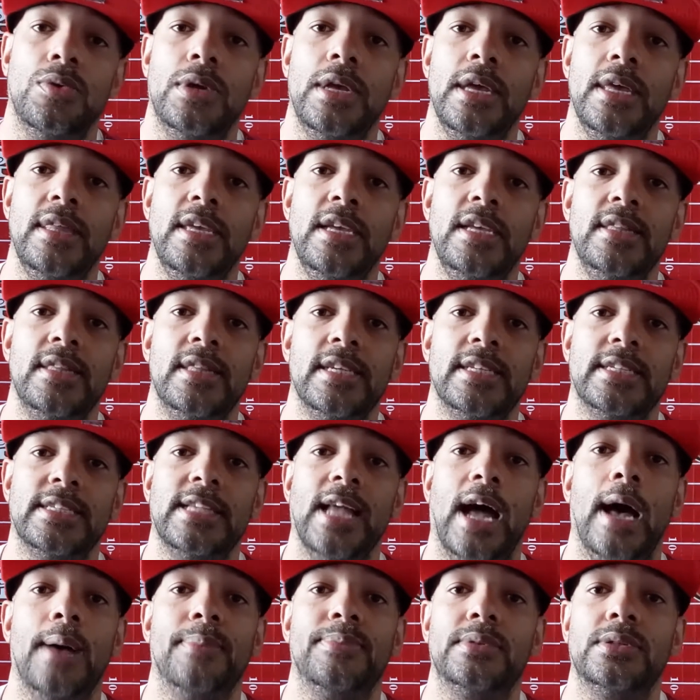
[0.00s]
Getting the
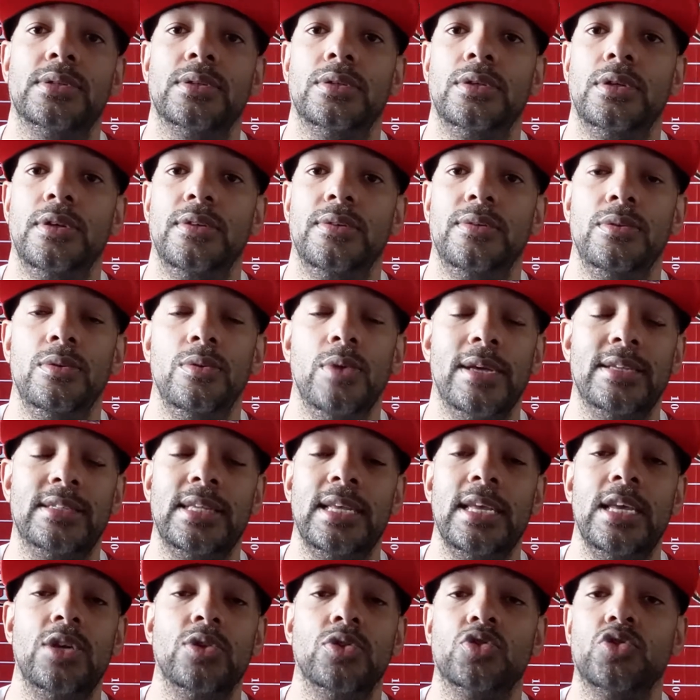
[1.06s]
stops as the
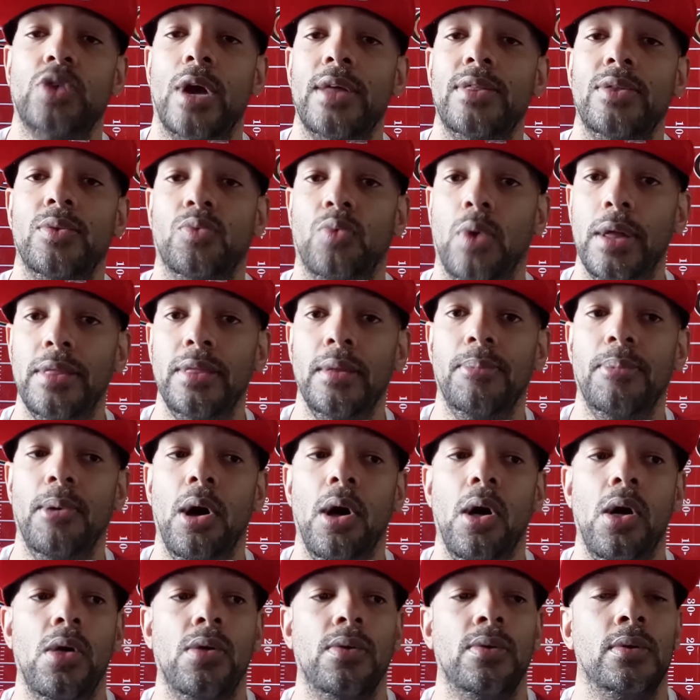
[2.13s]
Eagles try to run the
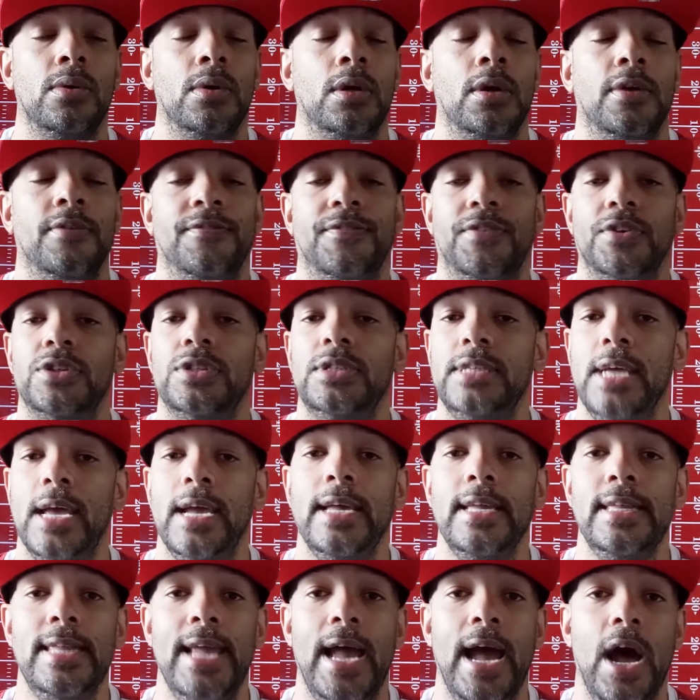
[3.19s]
ball, first,
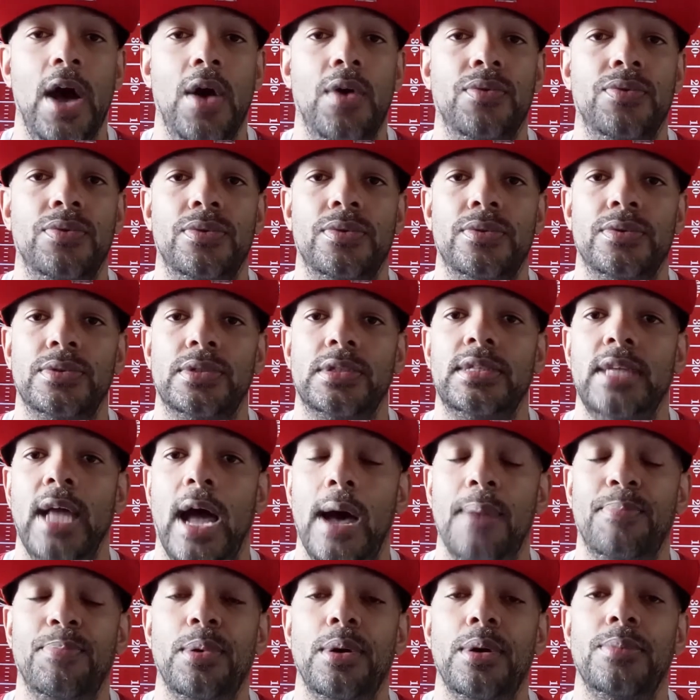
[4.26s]
second down,
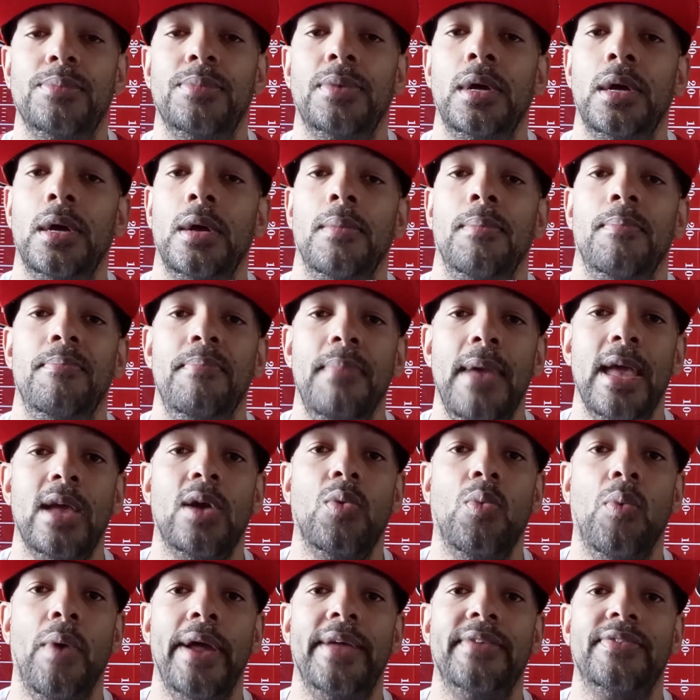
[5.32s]
stop them,
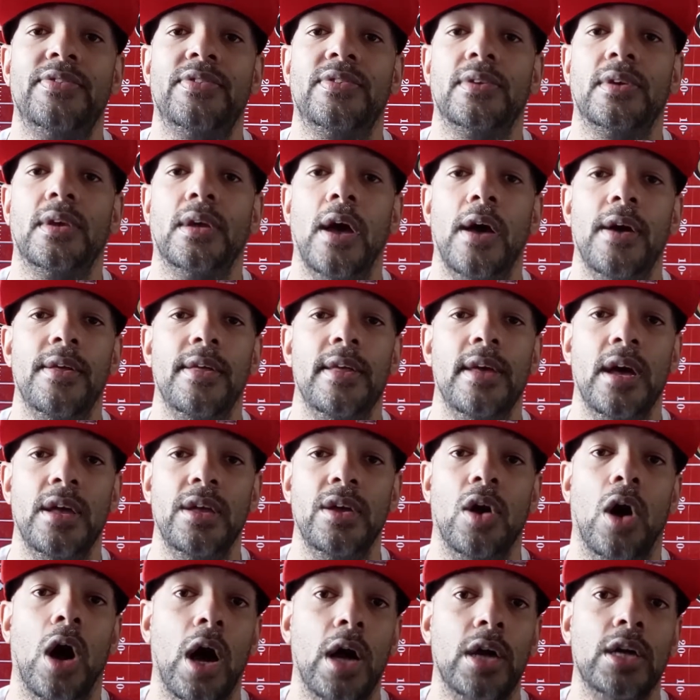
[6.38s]
make Wentz
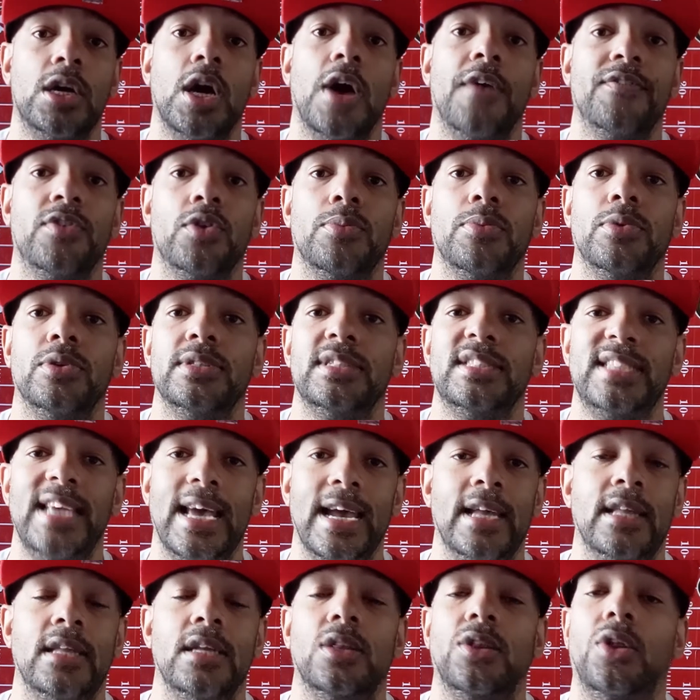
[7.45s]
uncomfortable,
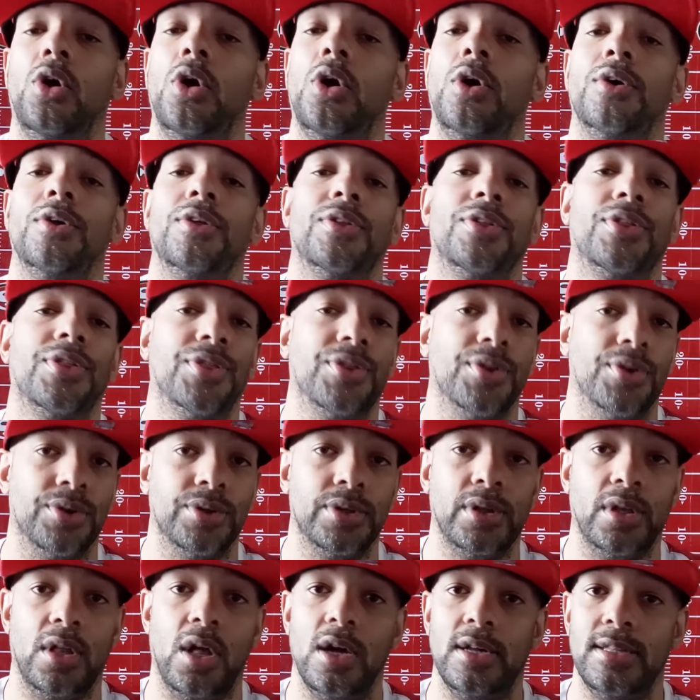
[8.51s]
second and long, third
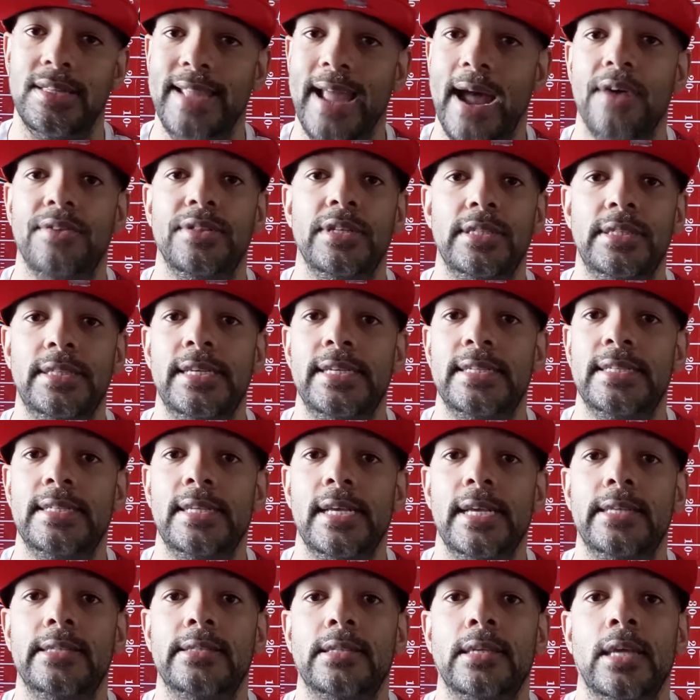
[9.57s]
and long, down in
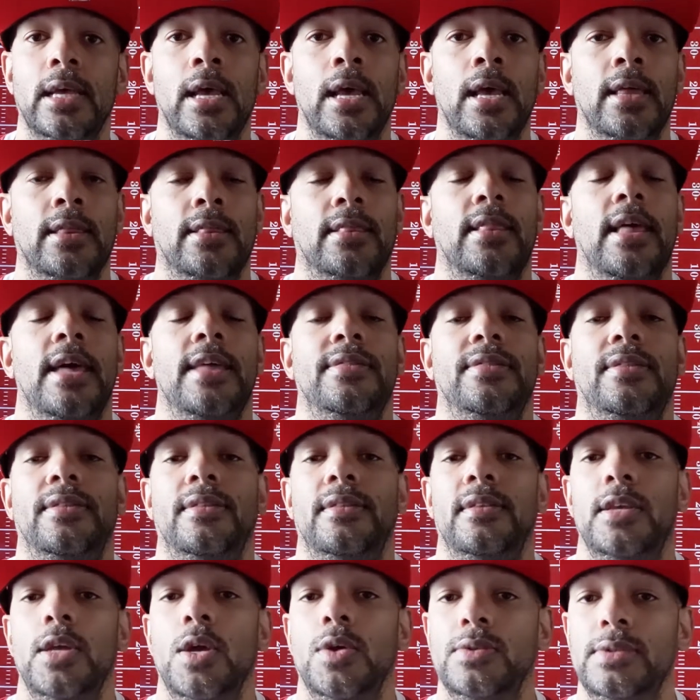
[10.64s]
distance,
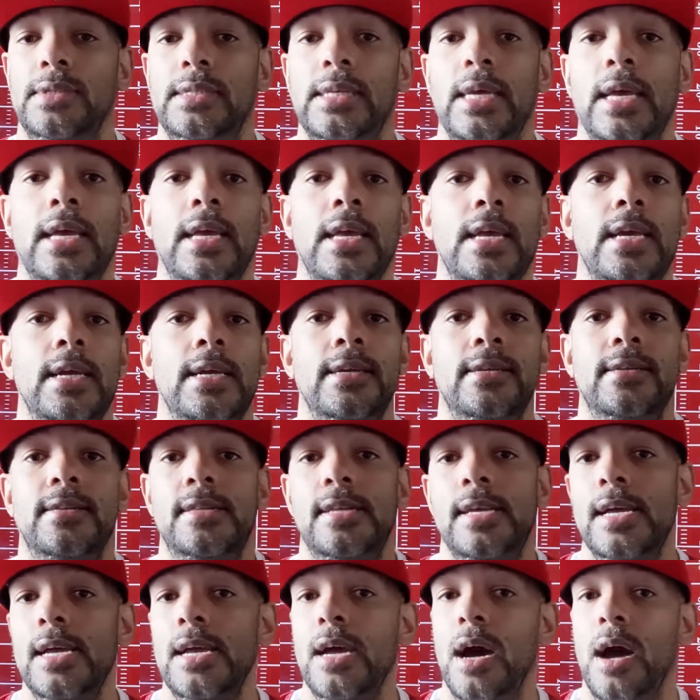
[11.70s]
letting Ziggy,
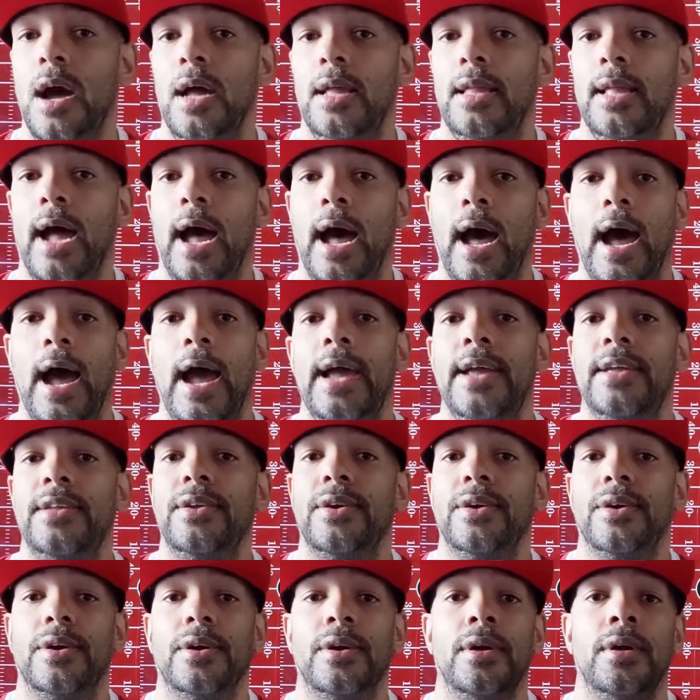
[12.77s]
Dion,
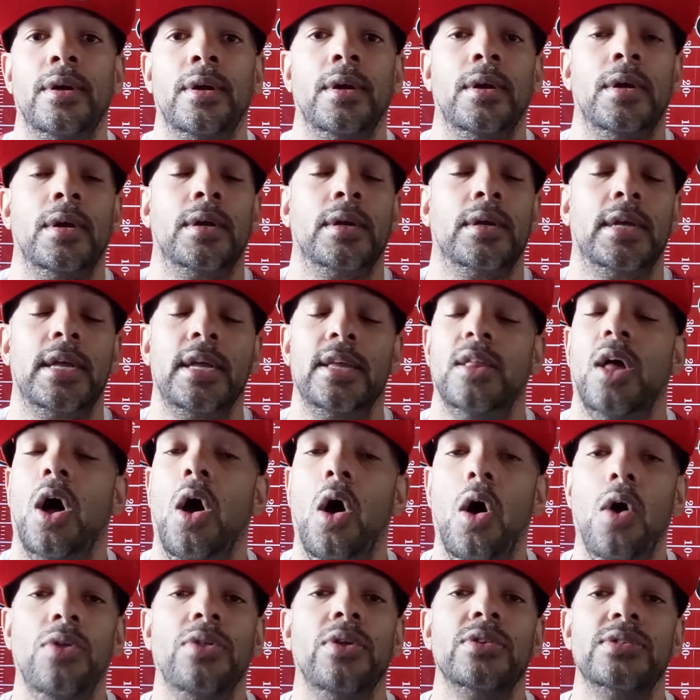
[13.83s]
Hyder, Kittle,
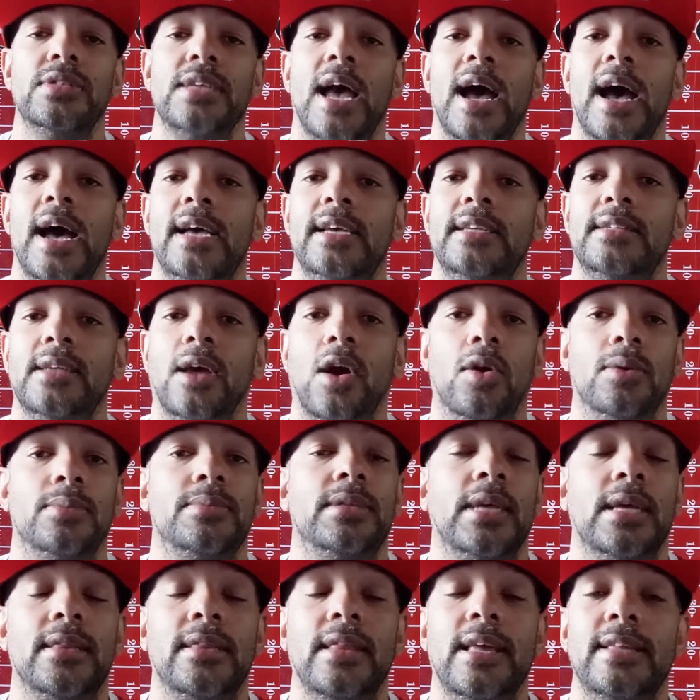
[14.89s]
all those guys,
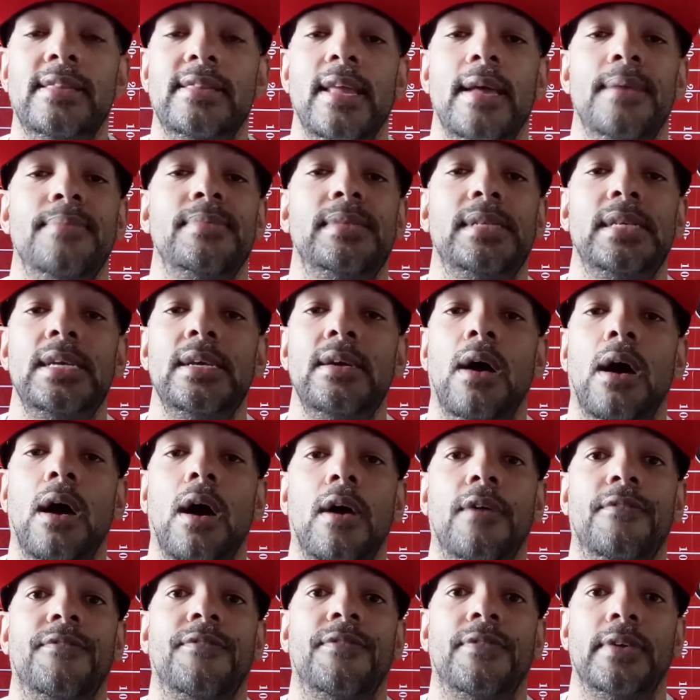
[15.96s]
Armstead, let them tee
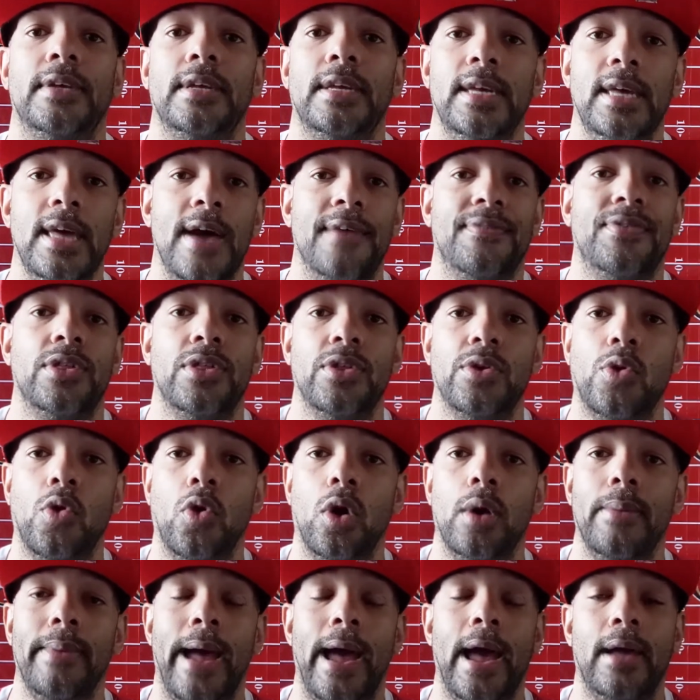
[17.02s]
off, get after the
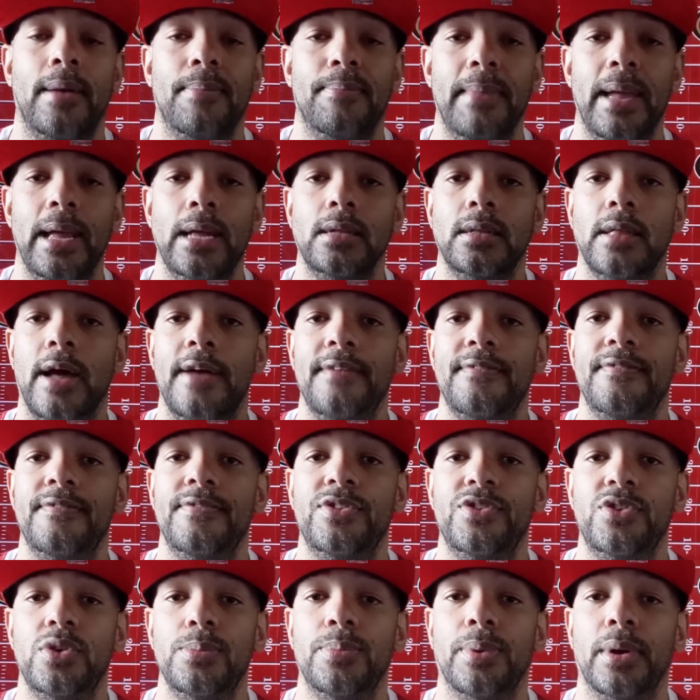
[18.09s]
quarterback, make life
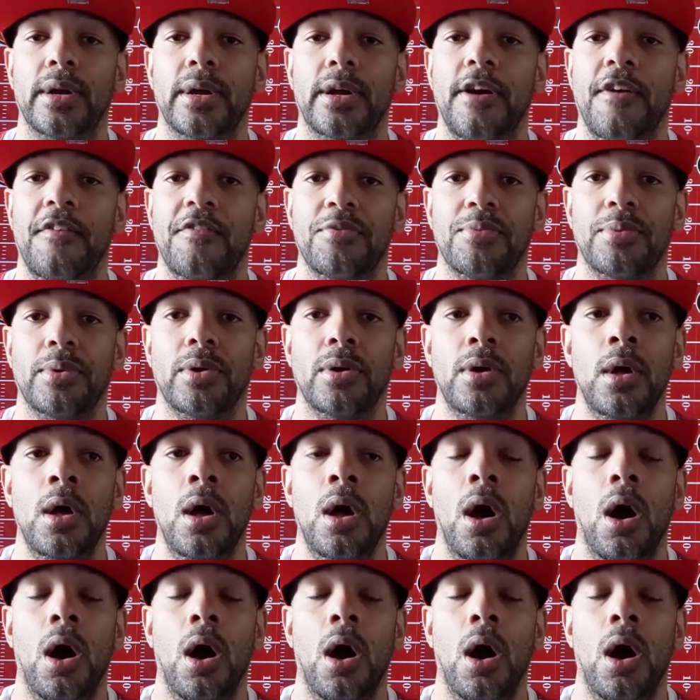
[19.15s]
super uncomfortable.